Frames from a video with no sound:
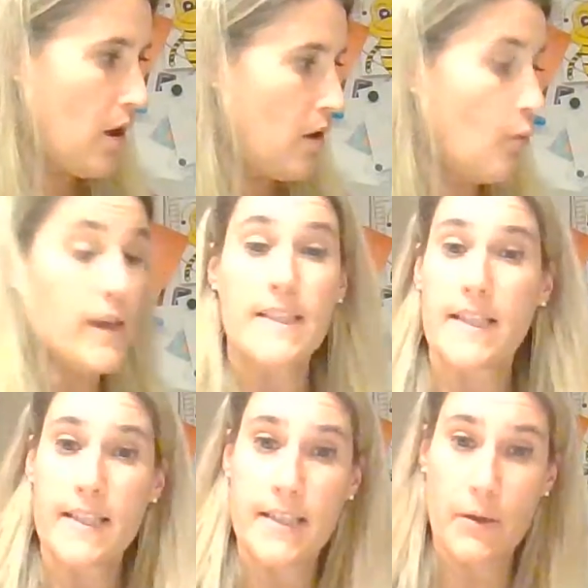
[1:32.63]
uh,
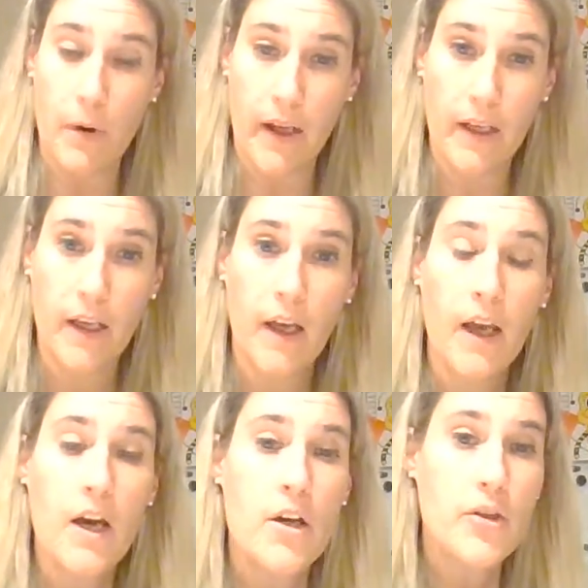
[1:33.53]
161.
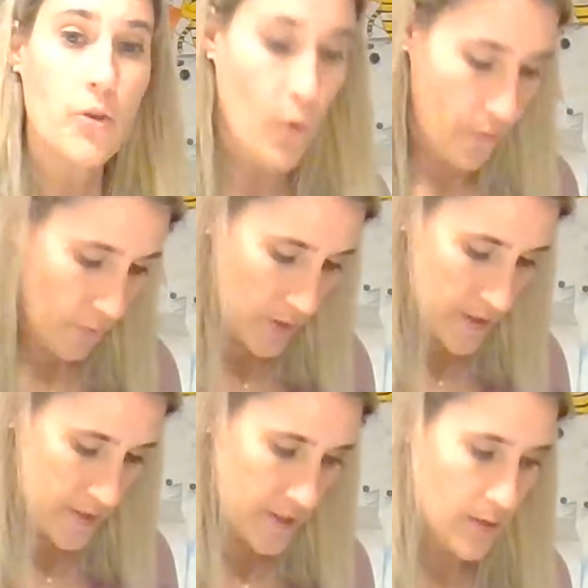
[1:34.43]
So
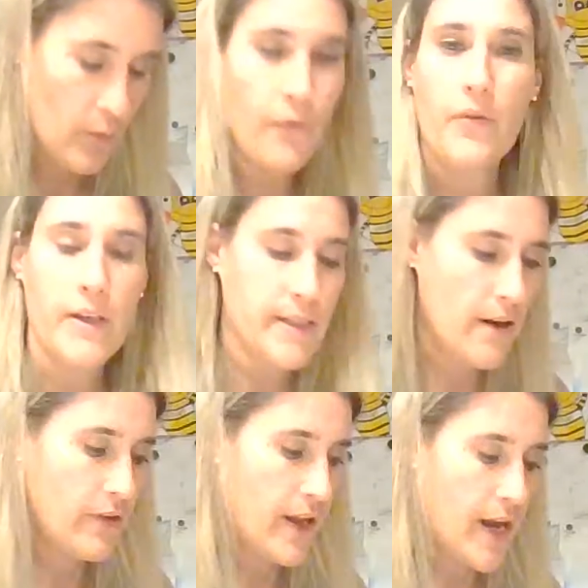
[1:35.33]
146 and
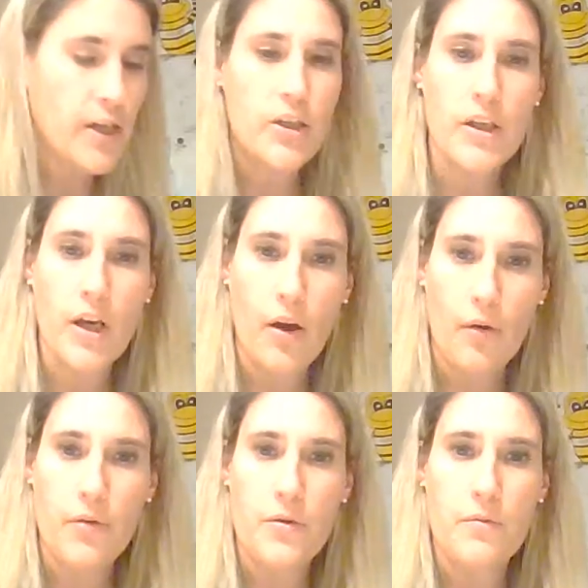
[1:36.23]
147 actually go